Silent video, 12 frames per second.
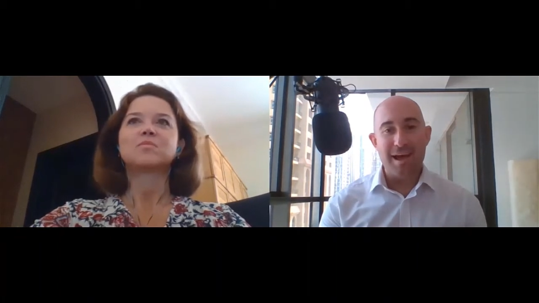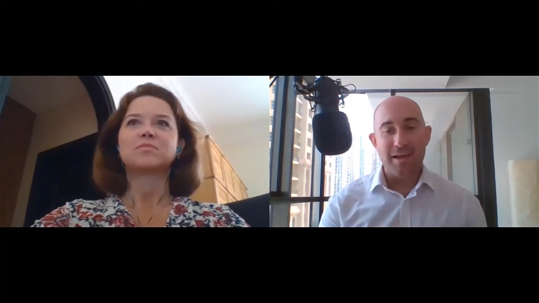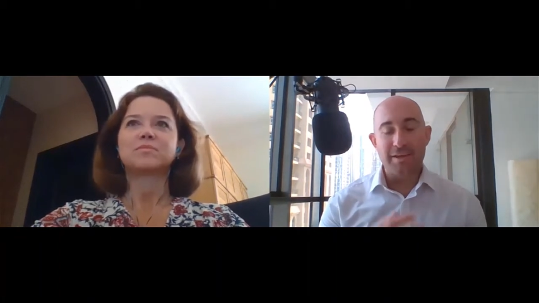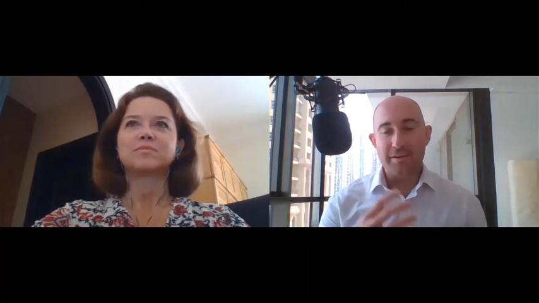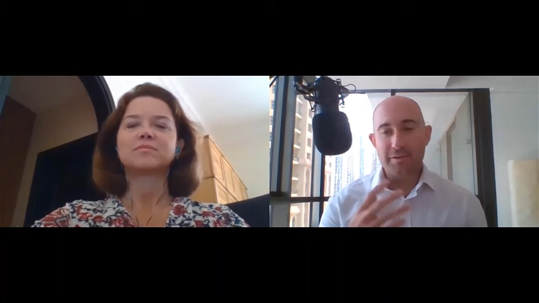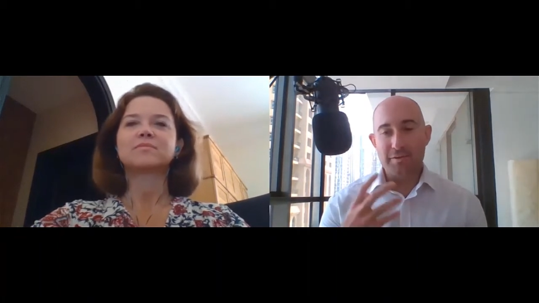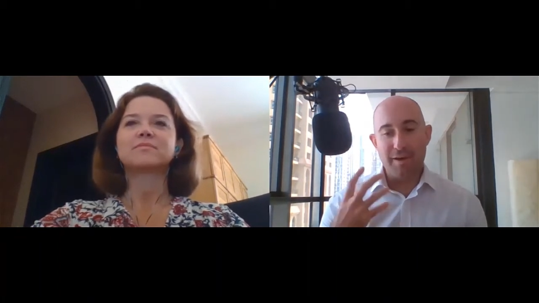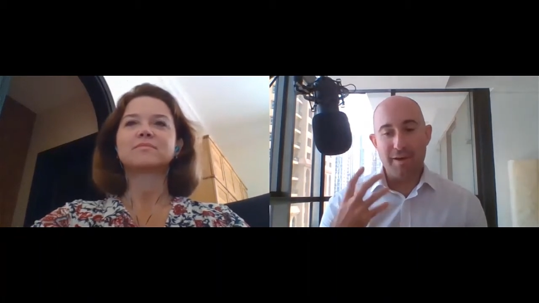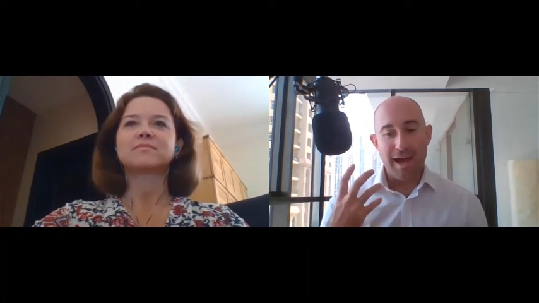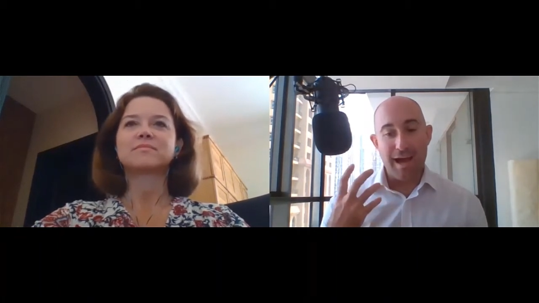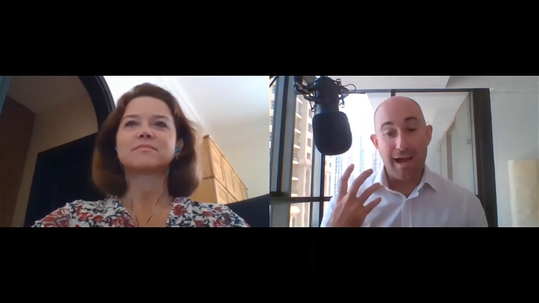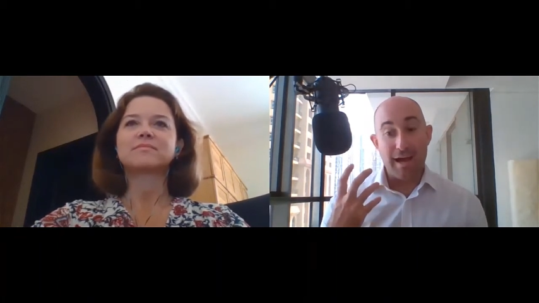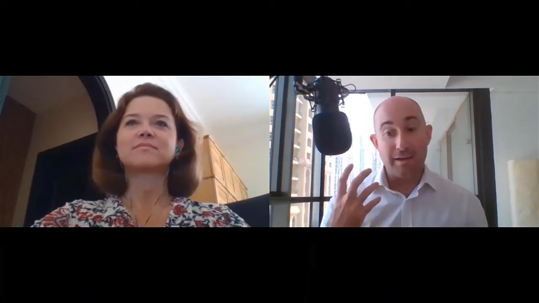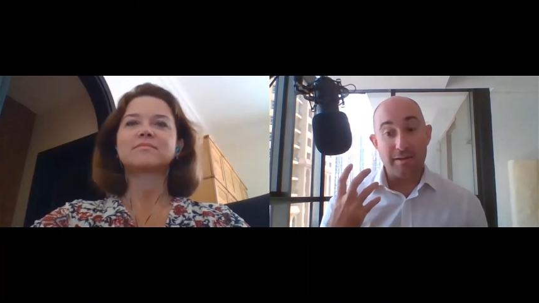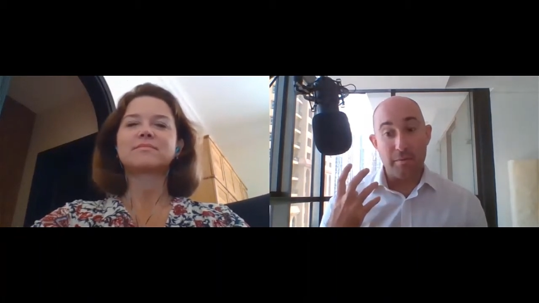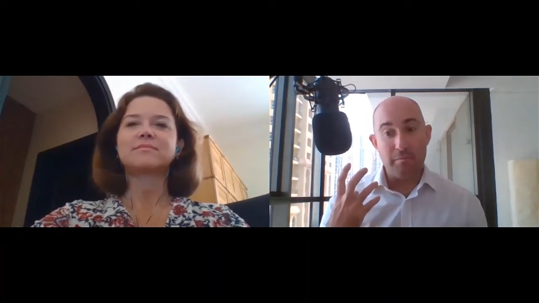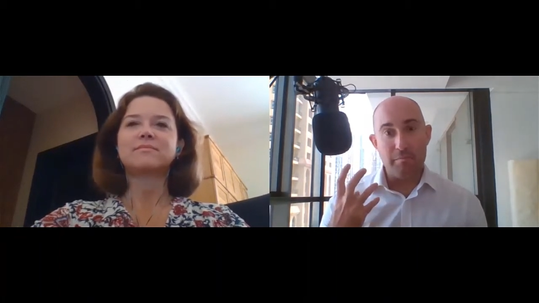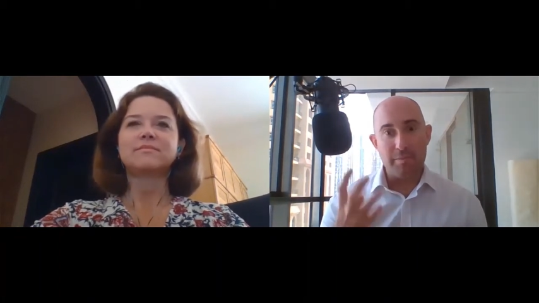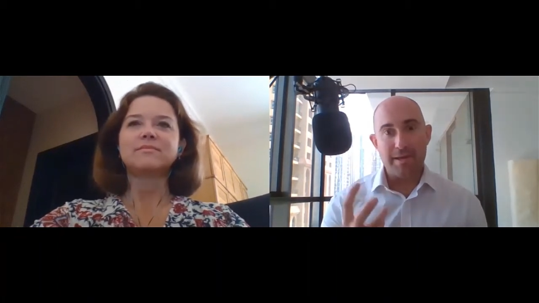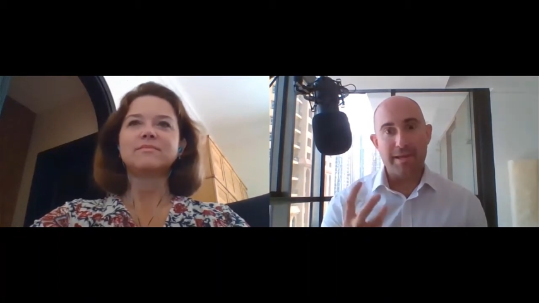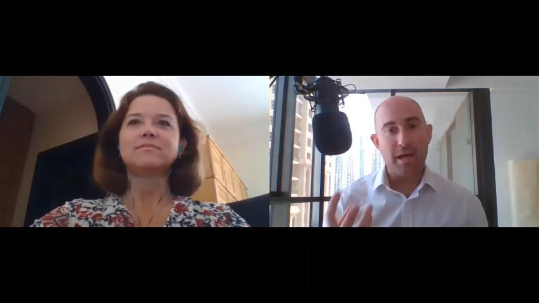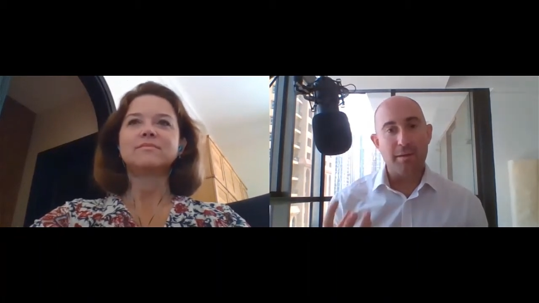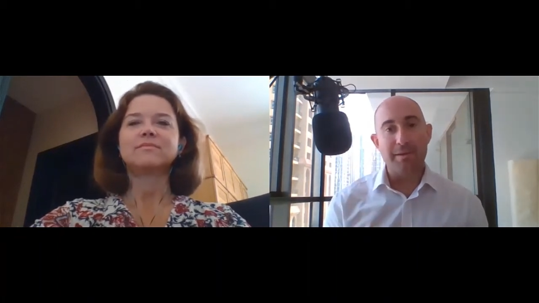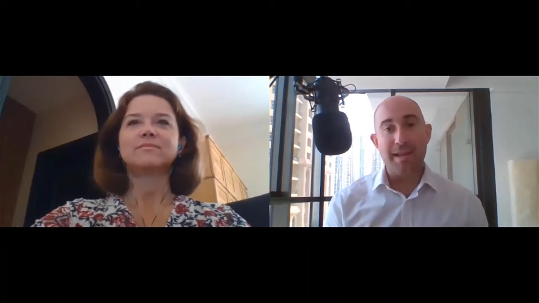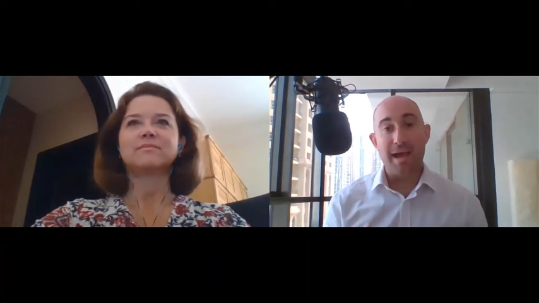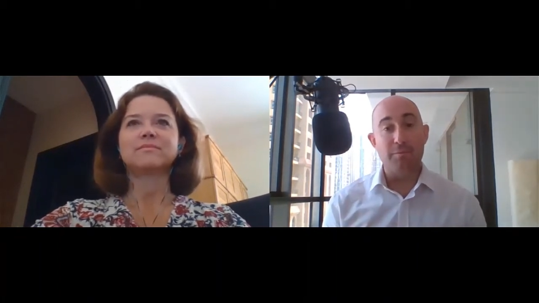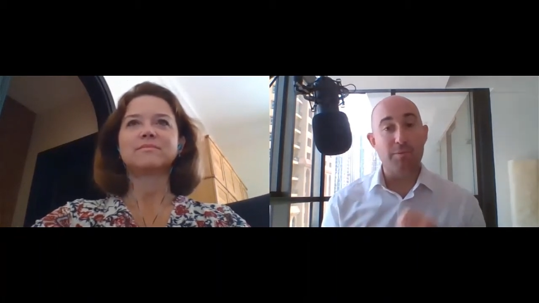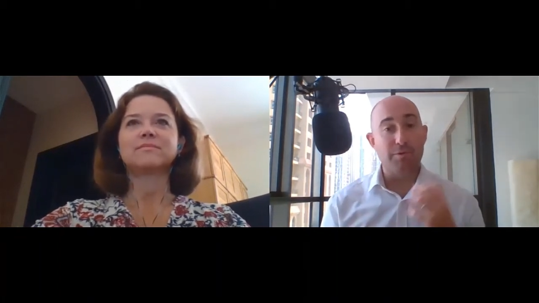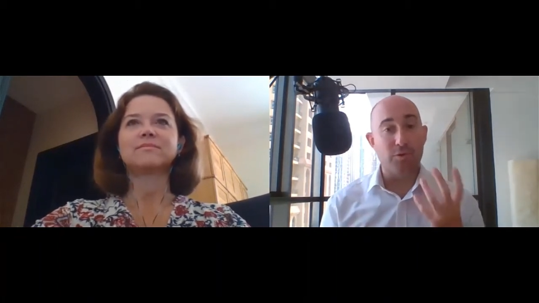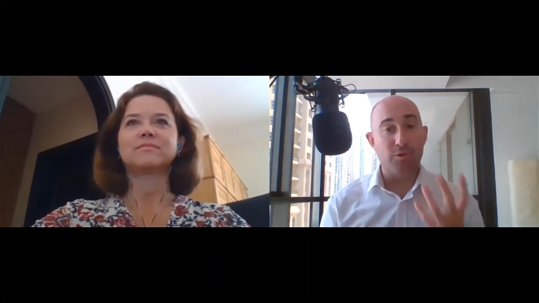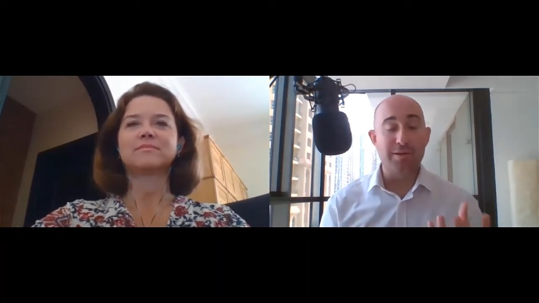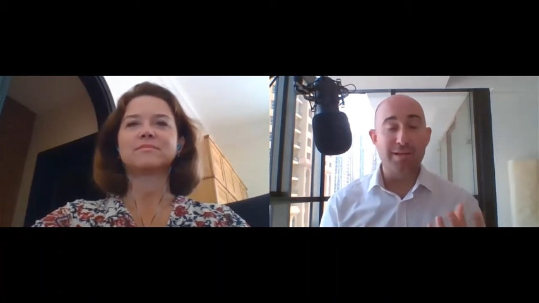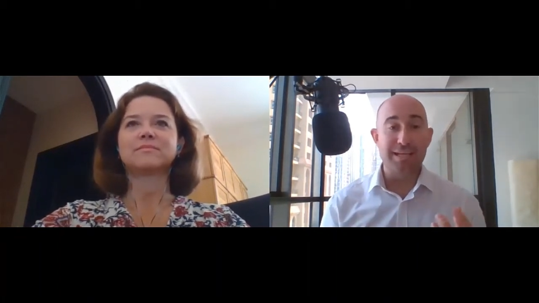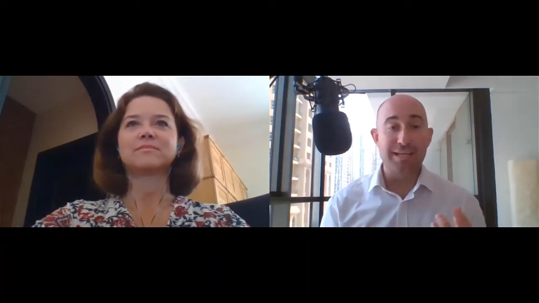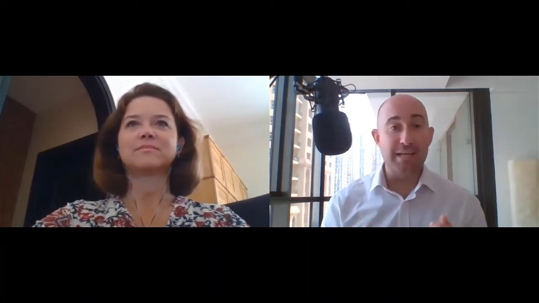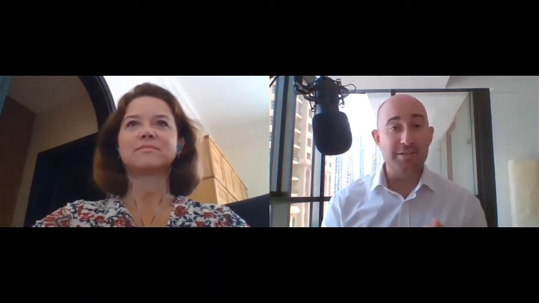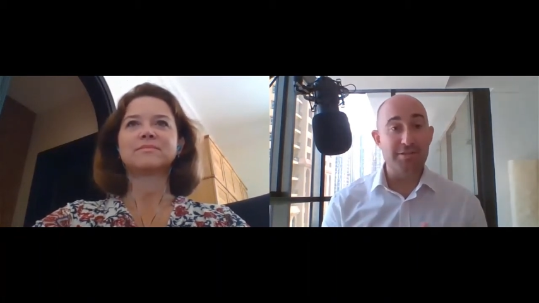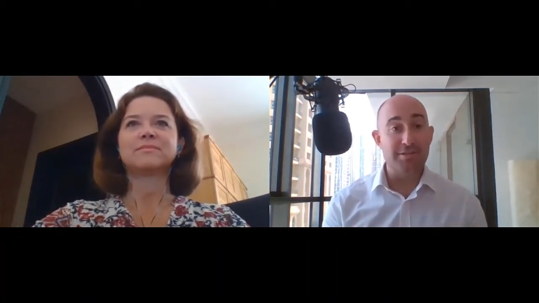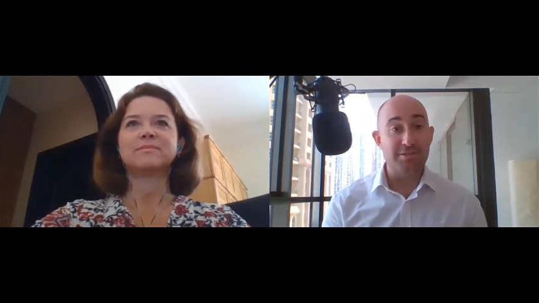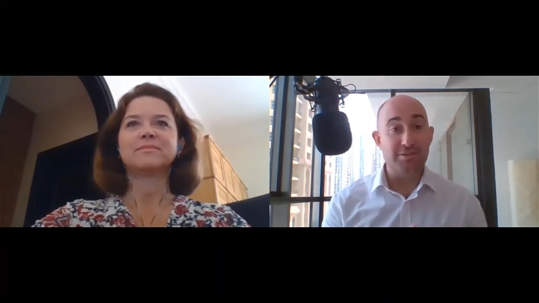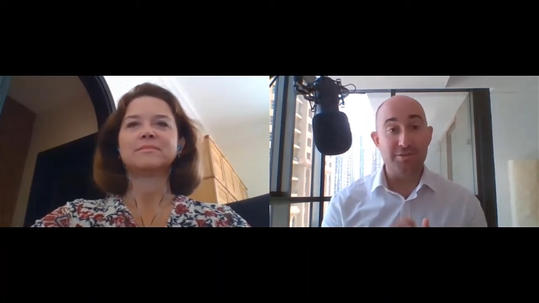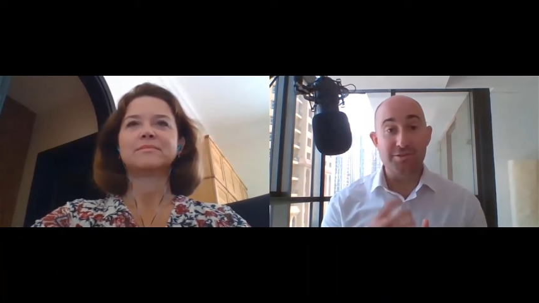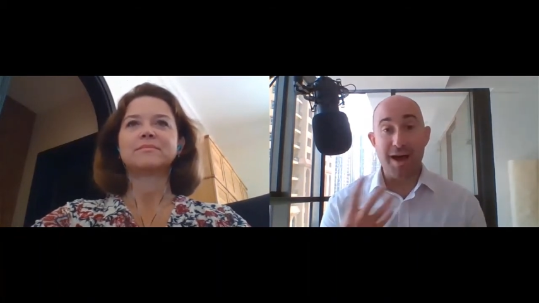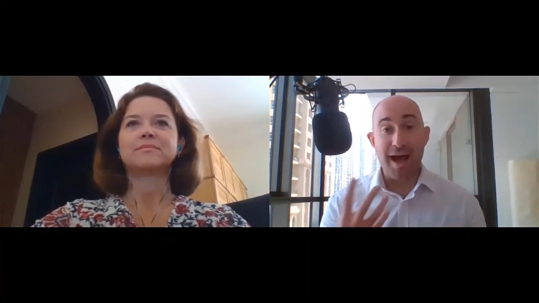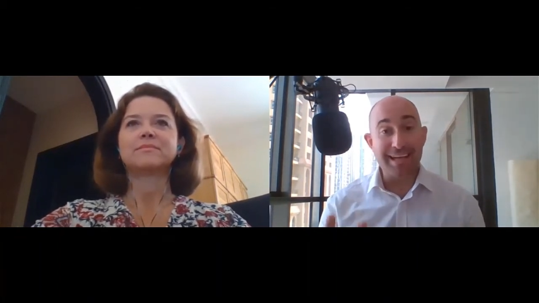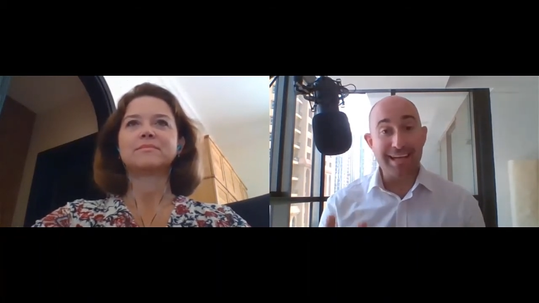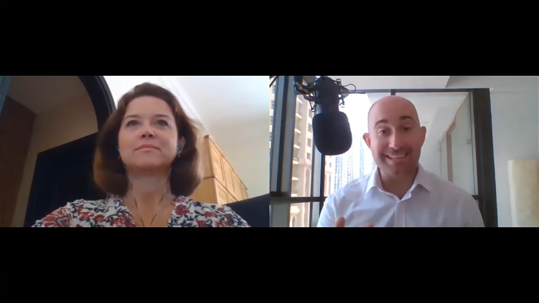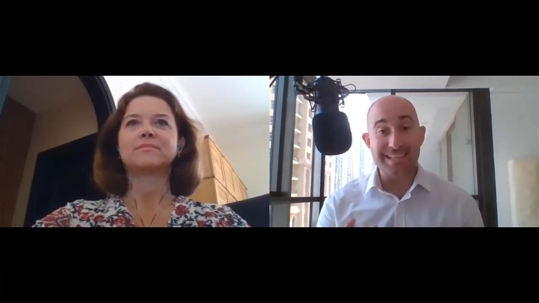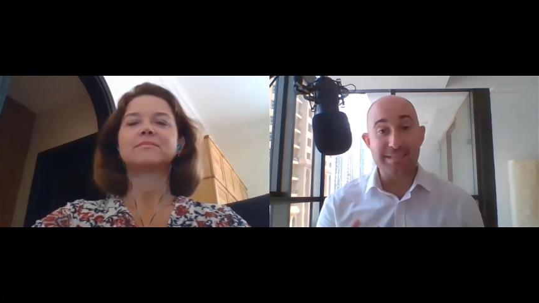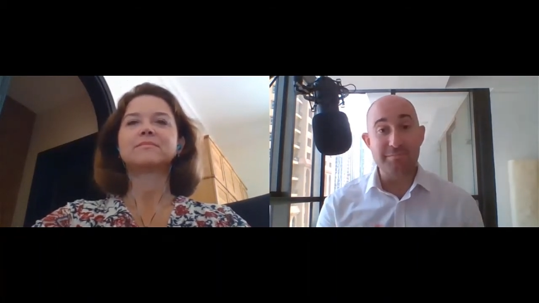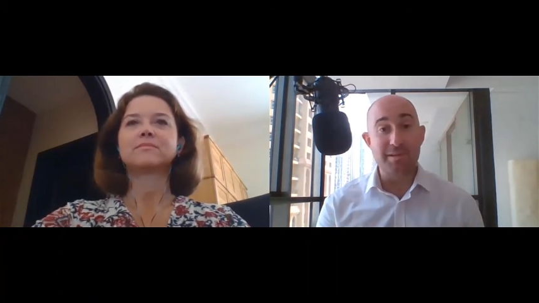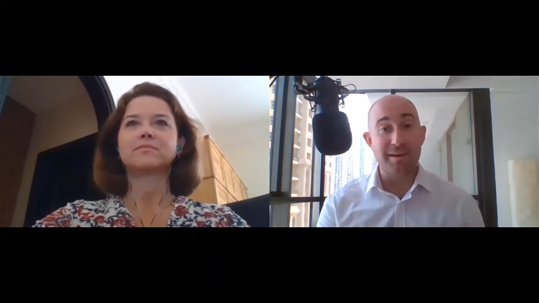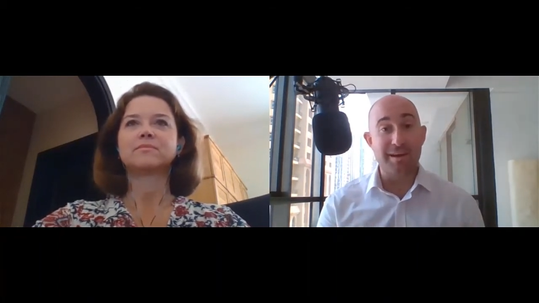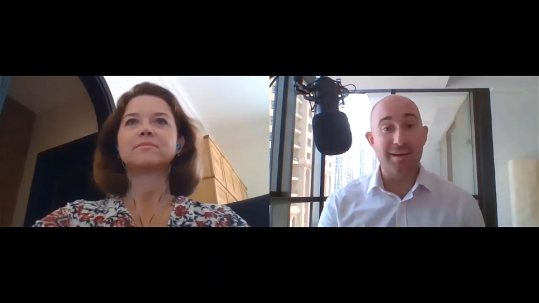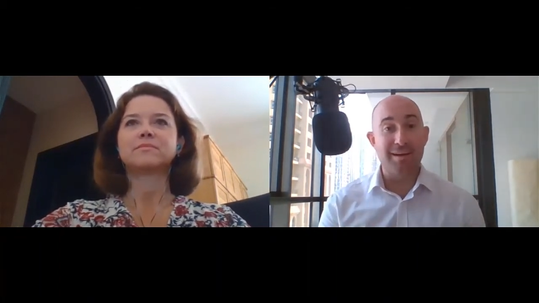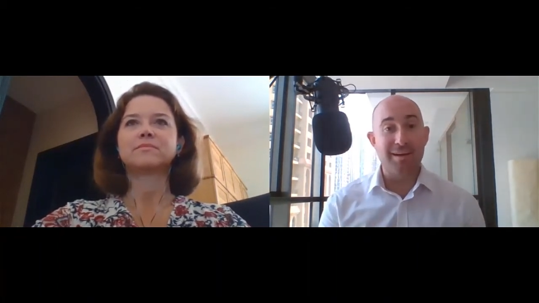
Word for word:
Speaker 1: You know, you've had a big helping hand with organizations and also academia.